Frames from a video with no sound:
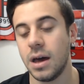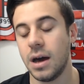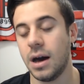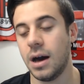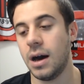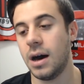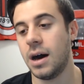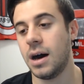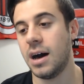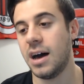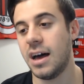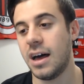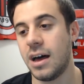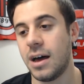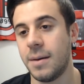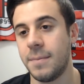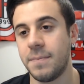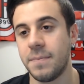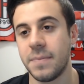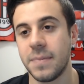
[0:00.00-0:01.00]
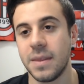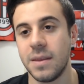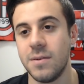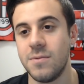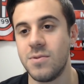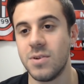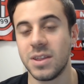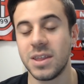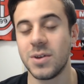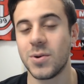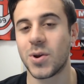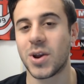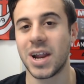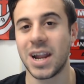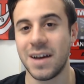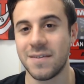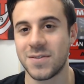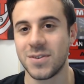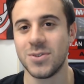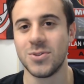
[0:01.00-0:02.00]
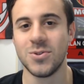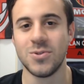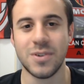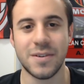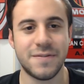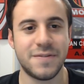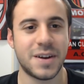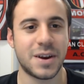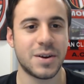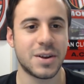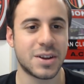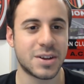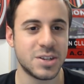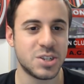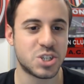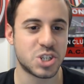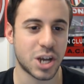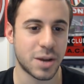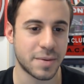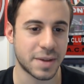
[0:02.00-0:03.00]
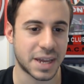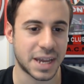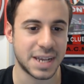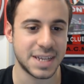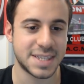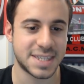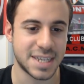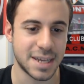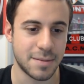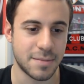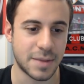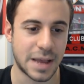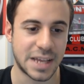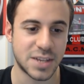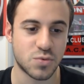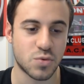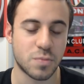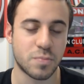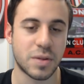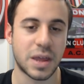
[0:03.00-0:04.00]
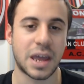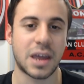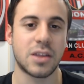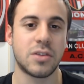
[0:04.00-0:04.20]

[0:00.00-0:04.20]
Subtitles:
Really, we're gonna have to do a very good job against them, as we're playing